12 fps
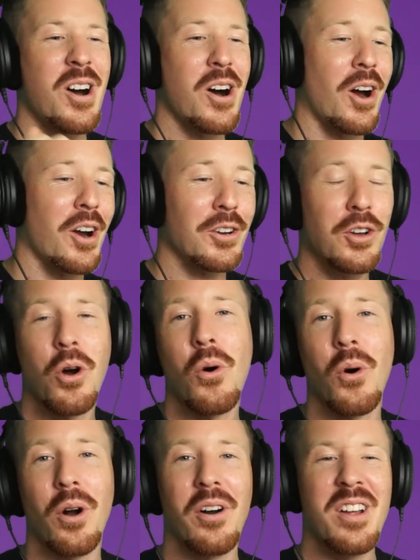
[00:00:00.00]

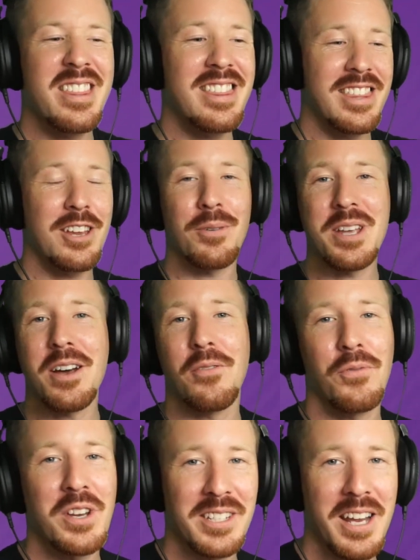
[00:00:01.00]
hardcore theory of
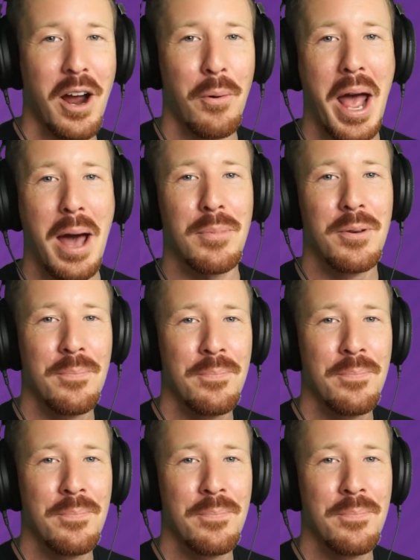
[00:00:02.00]
freestyle rap.